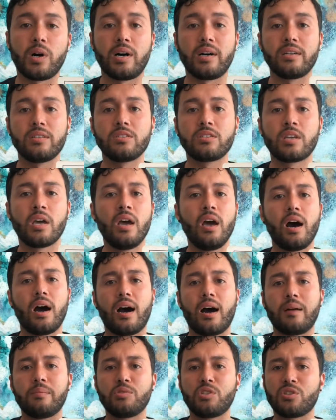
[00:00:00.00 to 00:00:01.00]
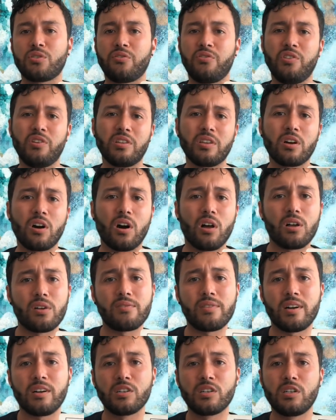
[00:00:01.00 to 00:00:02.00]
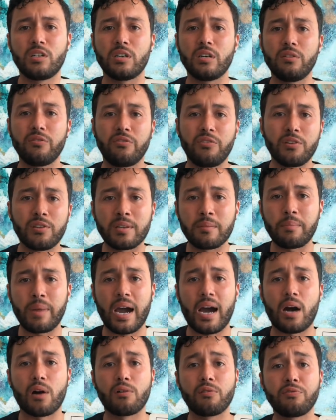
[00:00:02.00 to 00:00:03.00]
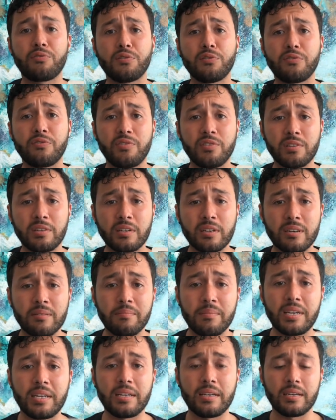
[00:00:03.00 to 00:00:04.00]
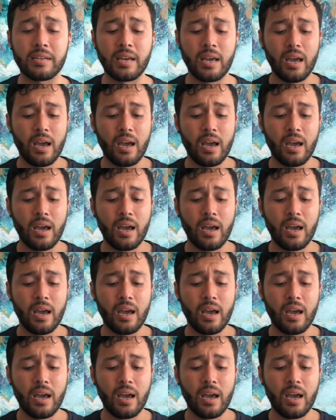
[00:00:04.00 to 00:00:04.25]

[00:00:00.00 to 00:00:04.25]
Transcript: Wands. Um, just feeling all around good, feeling powerful, feeling committed